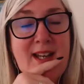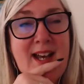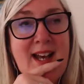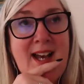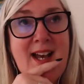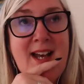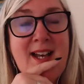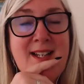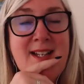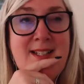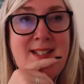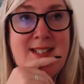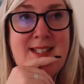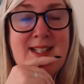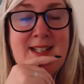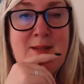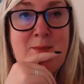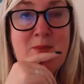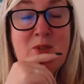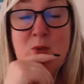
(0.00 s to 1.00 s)
And
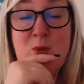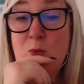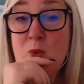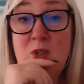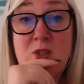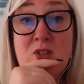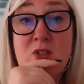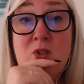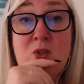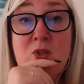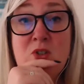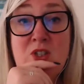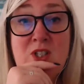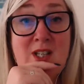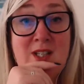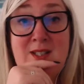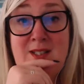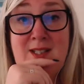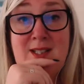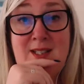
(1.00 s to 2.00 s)
there was no
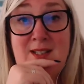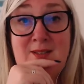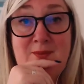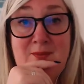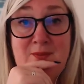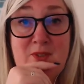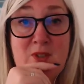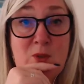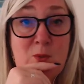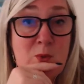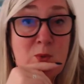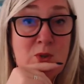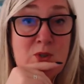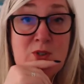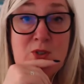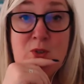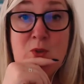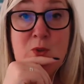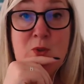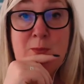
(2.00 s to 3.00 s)
jetty. There
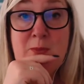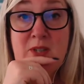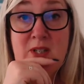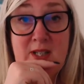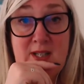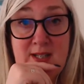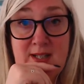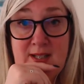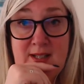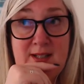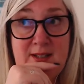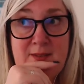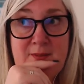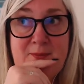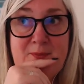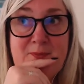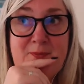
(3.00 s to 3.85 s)
was no marina.